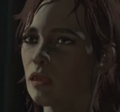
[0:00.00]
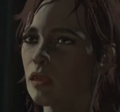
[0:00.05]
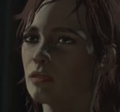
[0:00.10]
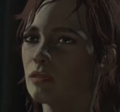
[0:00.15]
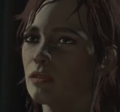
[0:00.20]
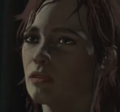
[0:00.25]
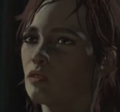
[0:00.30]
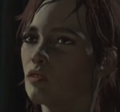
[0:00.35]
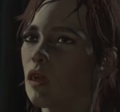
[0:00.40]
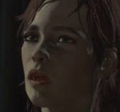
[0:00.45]

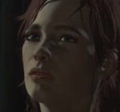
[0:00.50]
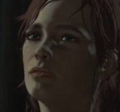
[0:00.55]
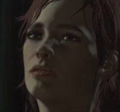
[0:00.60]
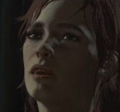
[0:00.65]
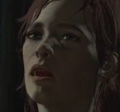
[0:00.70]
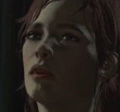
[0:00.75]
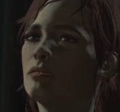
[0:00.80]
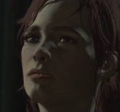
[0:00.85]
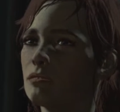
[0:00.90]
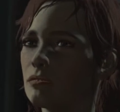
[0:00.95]
Was it
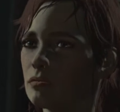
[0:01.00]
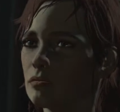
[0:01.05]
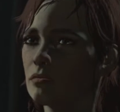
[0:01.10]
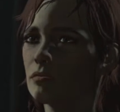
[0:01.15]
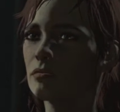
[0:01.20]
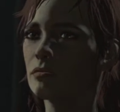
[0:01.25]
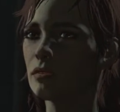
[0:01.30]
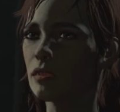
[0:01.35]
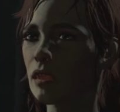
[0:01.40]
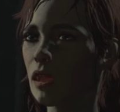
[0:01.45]
justice?
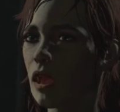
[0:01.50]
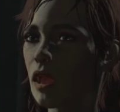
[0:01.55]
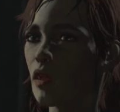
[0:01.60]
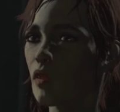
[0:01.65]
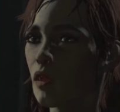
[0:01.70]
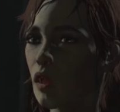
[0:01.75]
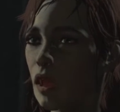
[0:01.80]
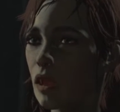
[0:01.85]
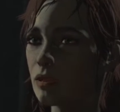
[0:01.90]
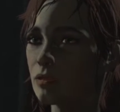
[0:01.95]

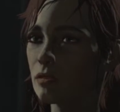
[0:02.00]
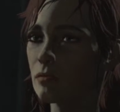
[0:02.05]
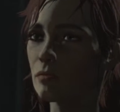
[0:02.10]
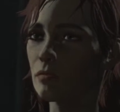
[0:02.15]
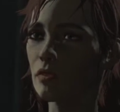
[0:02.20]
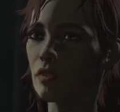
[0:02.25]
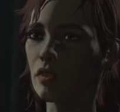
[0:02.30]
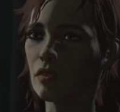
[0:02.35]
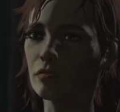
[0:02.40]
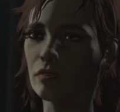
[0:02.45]
Or was
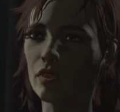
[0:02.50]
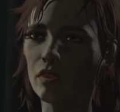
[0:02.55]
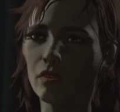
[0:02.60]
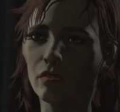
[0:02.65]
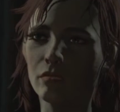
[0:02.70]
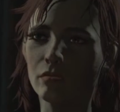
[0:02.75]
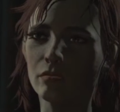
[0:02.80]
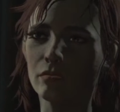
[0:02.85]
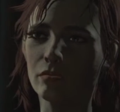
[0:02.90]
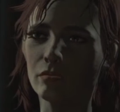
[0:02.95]
it
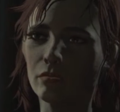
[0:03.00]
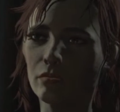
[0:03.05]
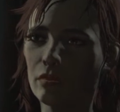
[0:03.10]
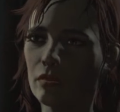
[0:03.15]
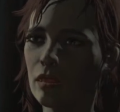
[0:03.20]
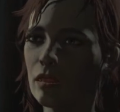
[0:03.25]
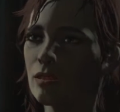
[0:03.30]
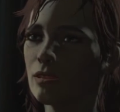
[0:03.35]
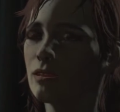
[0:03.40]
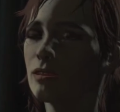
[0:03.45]
murder?
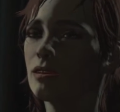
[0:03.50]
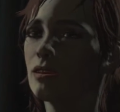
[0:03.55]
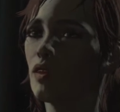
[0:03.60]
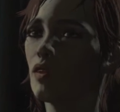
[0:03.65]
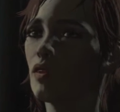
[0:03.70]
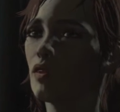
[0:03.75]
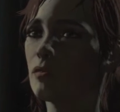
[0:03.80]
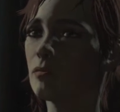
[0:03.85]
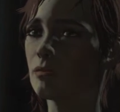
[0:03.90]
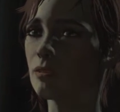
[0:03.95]
When I
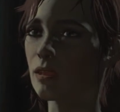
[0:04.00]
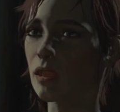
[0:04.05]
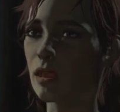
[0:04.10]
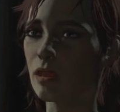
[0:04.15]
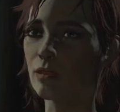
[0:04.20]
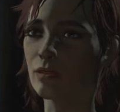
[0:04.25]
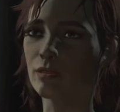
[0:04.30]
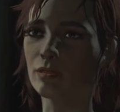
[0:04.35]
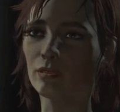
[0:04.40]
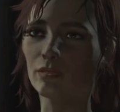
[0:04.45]
close
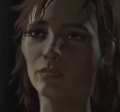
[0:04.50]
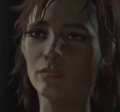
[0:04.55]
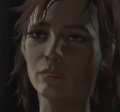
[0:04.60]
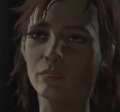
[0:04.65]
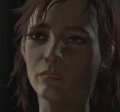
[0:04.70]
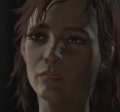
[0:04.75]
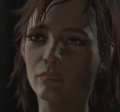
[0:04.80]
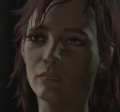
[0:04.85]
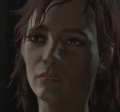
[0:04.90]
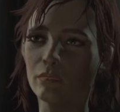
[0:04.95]
me
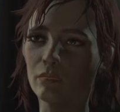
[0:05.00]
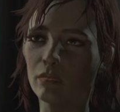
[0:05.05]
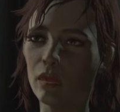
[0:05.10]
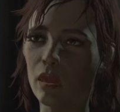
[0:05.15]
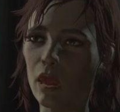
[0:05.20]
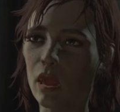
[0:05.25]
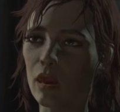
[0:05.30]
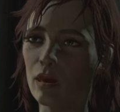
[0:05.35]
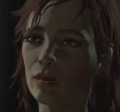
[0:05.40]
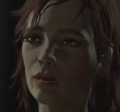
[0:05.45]
eyes,
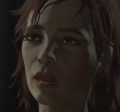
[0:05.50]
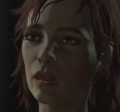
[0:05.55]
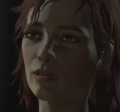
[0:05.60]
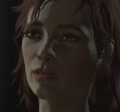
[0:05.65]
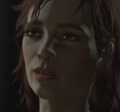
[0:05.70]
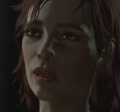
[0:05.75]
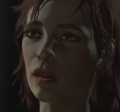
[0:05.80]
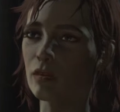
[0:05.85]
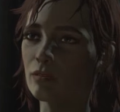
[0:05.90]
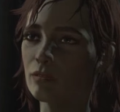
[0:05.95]
all
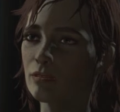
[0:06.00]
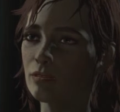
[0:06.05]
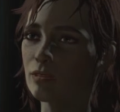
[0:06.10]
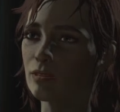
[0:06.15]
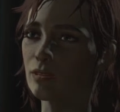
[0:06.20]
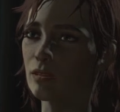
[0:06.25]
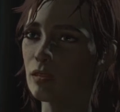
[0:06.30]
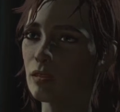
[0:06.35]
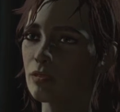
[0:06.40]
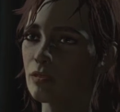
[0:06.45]
I can
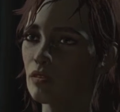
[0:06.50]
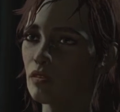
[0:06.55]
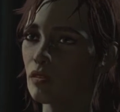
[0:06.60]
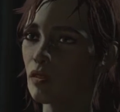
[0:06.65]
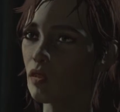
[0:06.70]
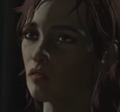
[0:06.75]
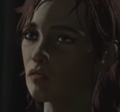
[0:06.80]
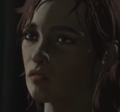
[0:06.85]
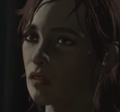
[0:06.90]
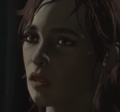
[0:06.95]
see is
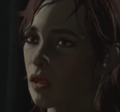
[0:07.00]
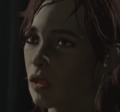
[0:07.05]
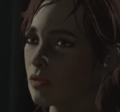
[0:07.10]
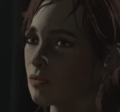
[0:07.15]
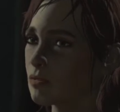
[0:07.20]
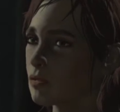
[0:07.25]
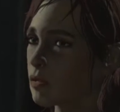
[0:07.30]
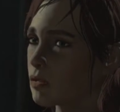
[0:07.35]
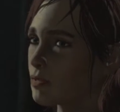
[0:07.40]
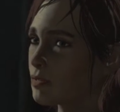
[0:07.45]
their
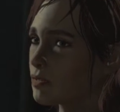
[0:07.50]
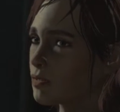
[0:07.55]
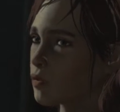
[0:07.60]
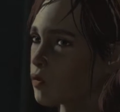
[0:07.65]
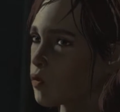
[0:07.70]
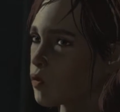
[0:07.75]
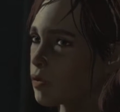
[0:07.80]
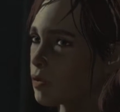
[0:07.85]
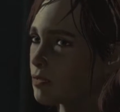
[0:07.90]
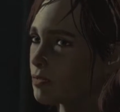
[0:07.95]
faces
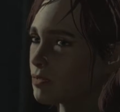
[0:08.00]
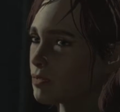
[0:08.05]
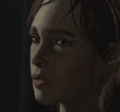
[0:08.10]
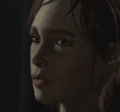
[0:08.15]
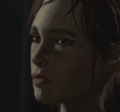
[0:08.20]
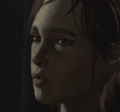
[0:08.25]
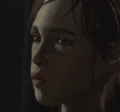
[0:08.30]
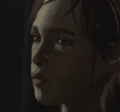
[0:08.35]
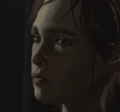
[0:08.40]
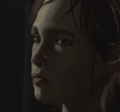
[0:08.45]

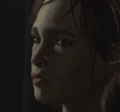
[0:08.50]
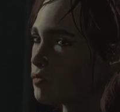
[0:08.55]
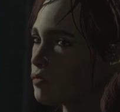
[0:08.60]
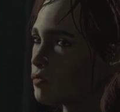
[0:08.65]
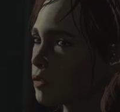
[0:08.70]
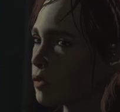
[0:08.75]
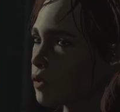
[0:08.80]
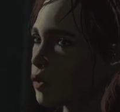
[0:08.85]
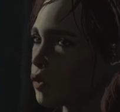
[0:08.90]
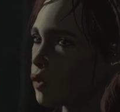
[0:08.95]
twisted with
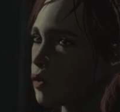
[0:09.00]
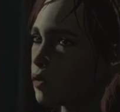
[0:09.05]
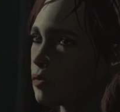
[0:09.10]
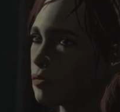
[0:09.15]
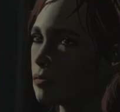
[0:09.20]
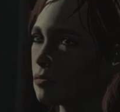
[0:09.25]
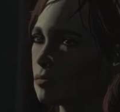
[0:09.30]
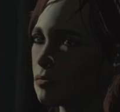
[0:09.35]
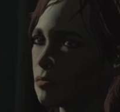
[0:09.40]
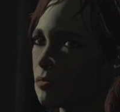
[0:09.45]

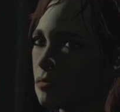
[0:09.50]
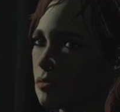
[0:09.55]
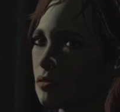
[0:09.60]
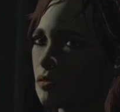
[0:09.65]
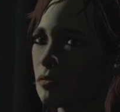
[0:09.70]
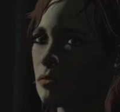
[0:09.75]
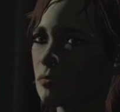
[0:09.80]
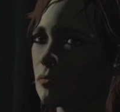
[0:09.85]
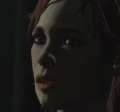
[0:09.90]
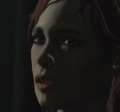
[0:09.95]
fear.
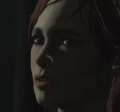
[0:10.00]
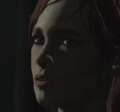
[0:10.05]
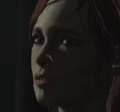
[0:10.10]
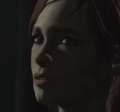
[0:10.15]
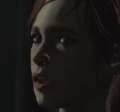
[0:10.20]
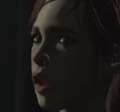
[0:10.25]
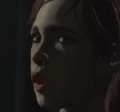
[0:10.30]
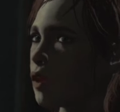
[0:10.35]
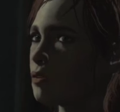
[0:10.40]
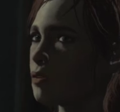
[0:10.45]
And then my
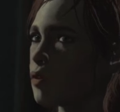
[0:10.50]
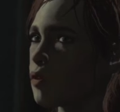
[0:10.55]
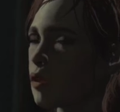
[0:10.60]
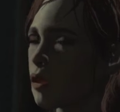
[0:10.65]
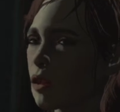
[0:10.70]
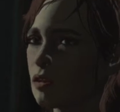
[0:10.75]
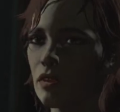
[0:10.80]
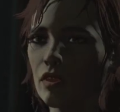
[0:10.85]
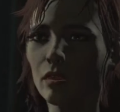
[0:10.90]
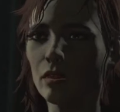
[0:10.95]
mind starts
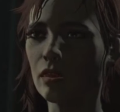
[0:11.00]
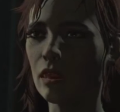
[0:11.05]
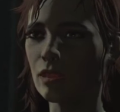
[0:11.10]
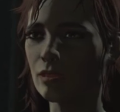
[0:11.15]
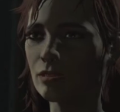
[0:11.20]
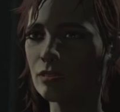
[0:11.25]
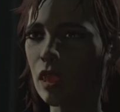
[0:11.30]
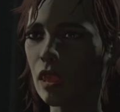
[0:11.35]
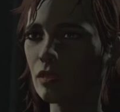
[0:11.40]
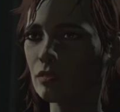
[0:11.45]
wandering
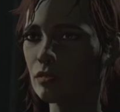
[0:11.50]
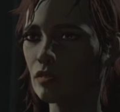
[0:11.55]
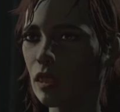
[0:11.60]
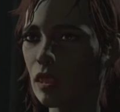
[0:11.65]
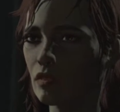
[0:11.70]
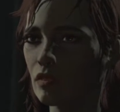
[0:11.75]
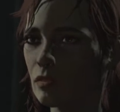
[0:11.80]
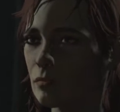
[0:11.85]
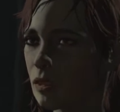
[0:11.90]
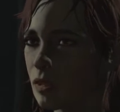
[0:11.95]
and I start
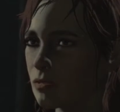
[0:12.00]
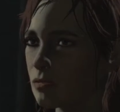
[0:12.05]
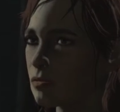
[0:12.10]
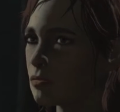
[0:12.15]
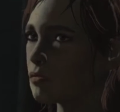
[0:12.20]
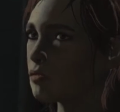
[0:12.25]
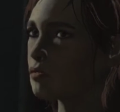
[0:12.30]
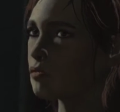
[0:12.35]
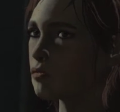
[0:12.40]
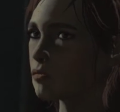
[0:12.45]
judging
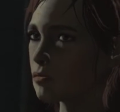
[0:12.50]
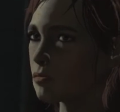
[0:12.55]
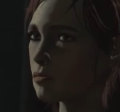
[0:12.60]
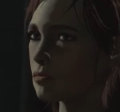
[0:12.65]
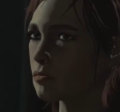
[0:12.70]
myself.